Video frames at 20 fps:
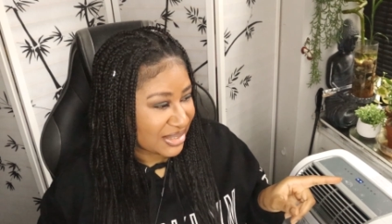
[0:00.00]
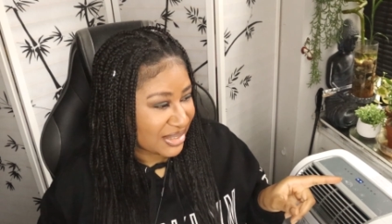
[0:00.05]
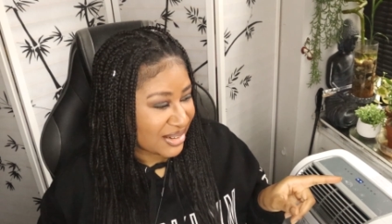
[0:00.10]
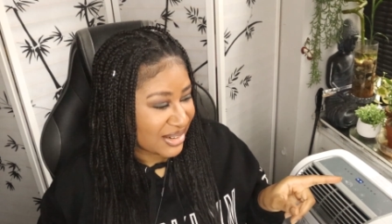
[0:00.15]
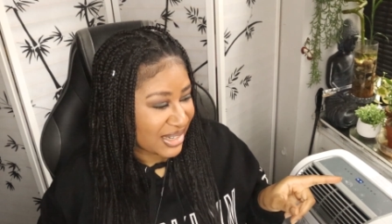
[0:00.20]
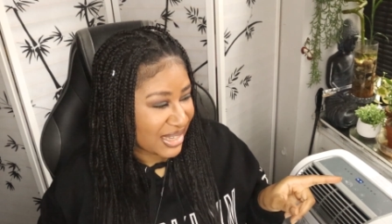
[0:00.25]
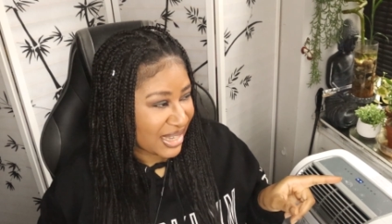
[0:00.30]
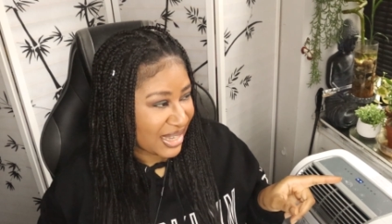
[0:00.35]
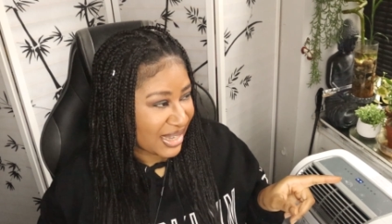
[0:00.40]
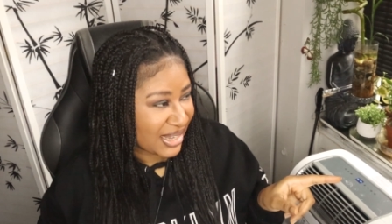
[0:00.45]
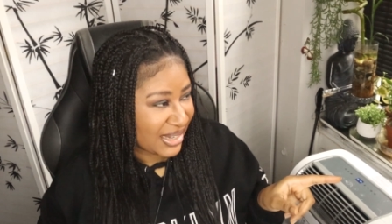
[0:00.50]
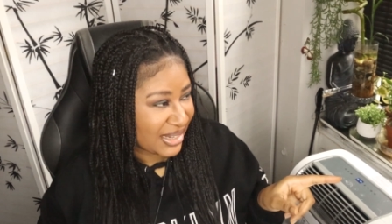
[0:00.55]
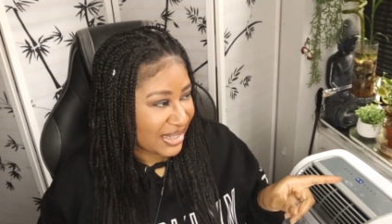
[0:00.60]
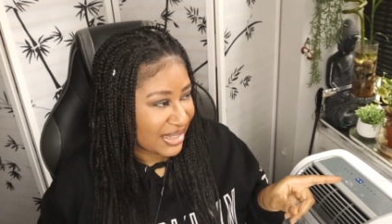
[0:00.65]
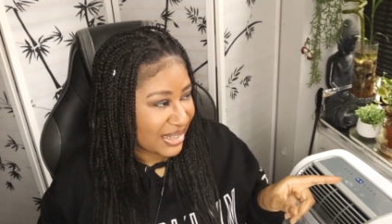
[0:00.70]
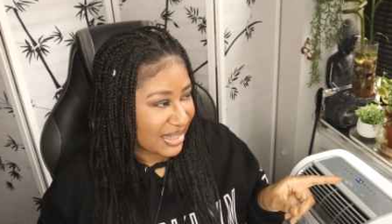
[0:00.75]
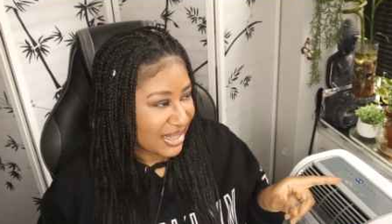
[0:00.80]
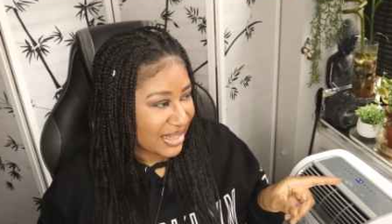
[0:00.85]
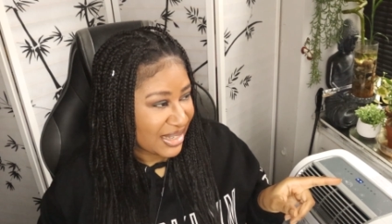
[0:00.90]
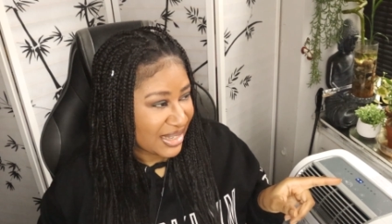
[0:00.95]

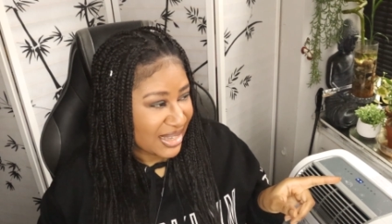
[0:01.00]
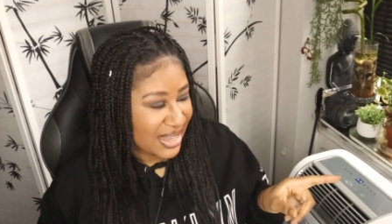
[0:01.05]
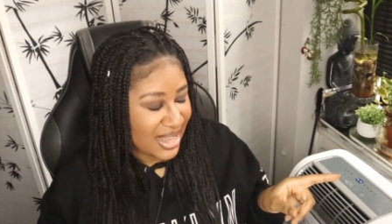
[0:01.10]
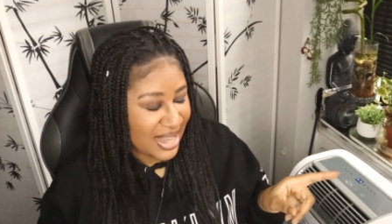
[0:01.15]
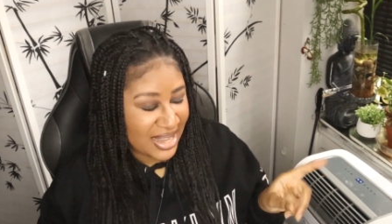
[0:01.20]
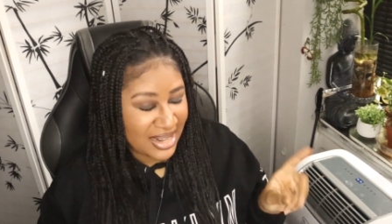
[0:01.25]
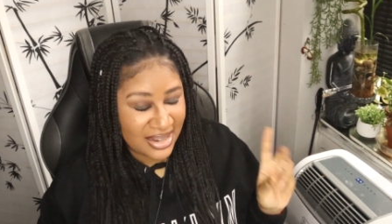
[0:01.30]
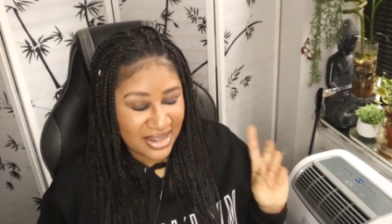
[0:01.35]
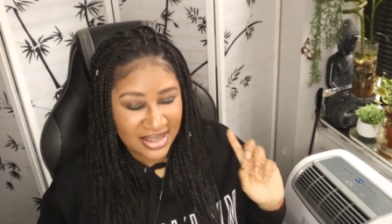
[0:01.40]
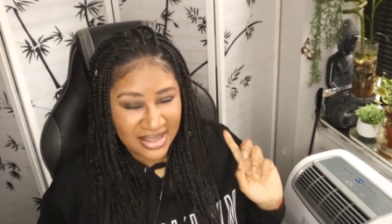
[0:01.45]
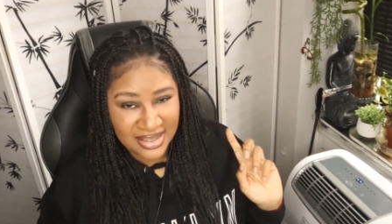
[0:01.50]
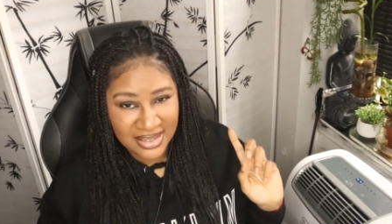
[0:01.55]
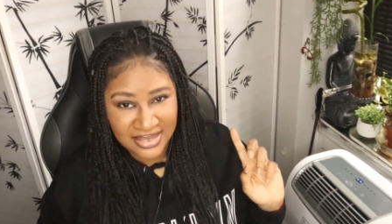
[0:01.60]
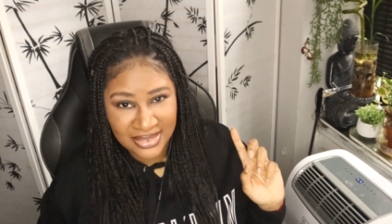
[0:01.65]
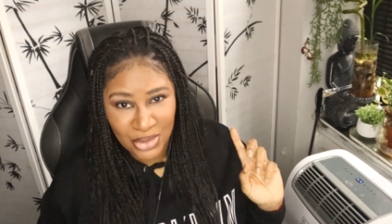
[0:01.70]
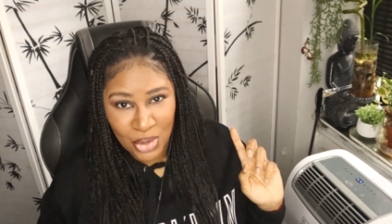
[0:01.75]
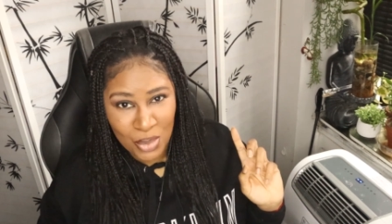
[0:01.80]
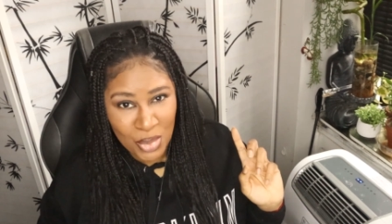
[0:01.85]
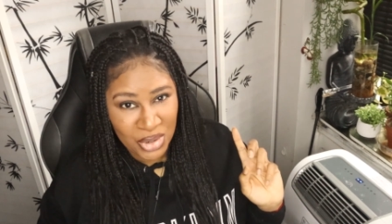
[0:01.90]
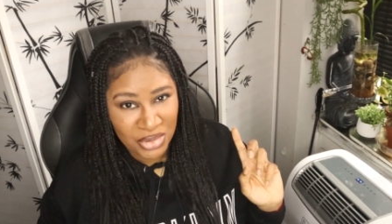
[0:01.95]
Okay, and uh,
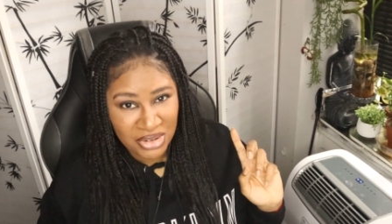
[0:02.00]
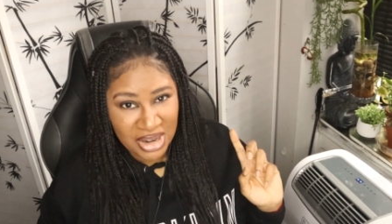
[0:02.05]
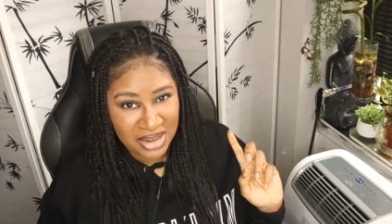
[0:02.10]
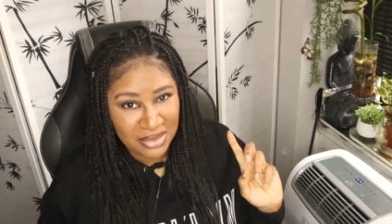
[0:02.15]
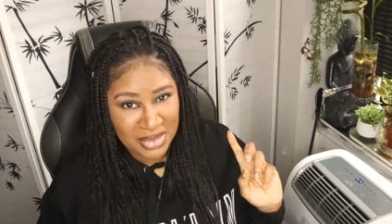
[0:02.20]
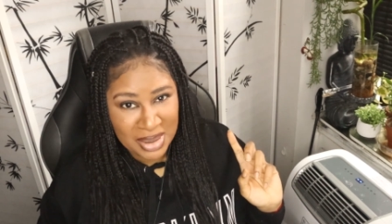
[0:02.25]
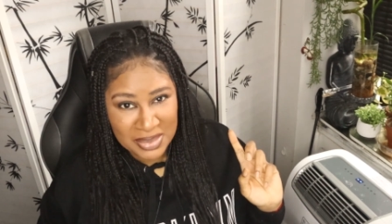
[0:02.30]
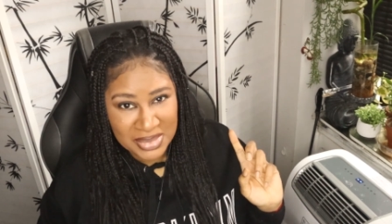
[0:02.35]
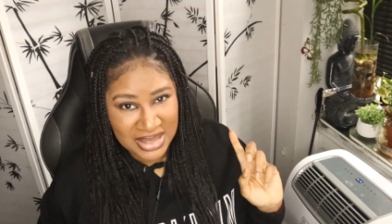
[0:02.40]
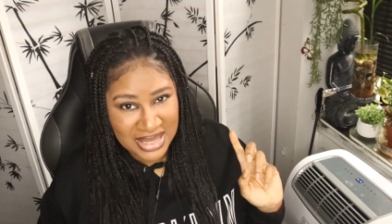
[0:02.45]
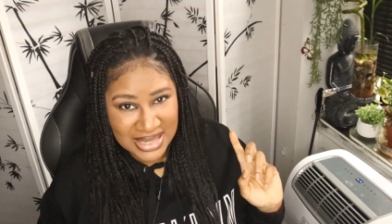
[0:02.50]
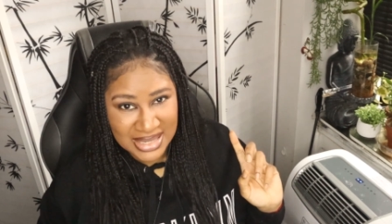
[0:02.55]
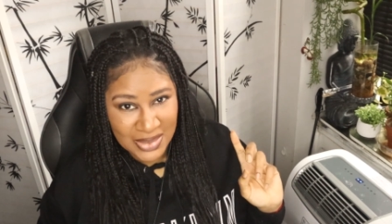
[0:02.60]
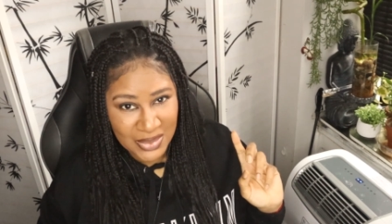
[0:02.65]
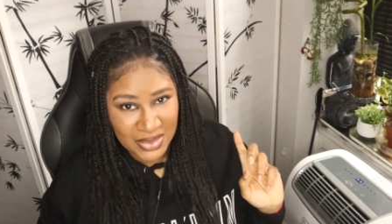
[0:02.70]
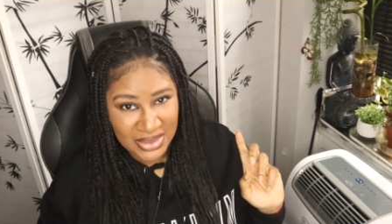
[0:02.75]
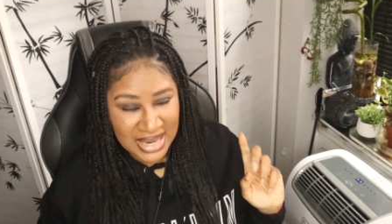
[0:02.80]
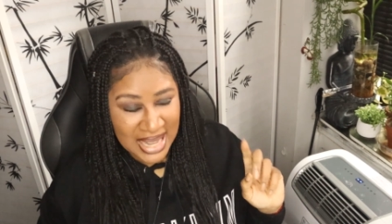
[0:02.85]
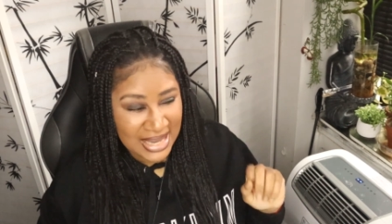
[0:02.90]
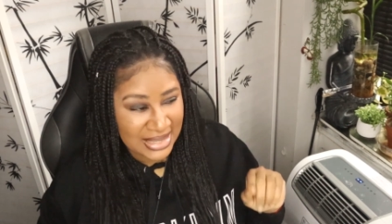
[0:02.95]
no one recommended me this one.